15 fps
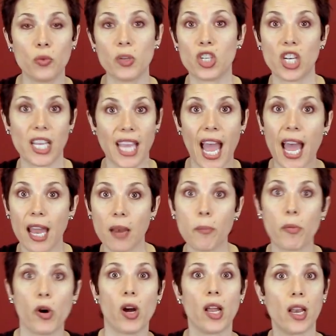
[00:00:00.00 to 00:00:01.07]
which again
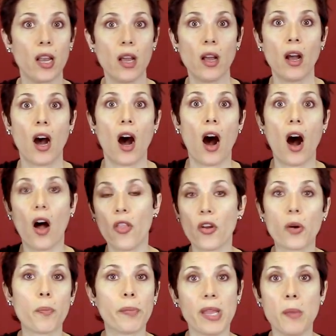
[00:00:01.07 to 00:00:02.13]
put
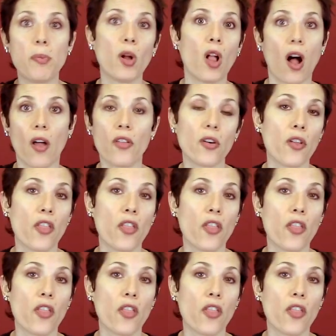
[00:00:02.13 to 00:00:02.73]
other people, other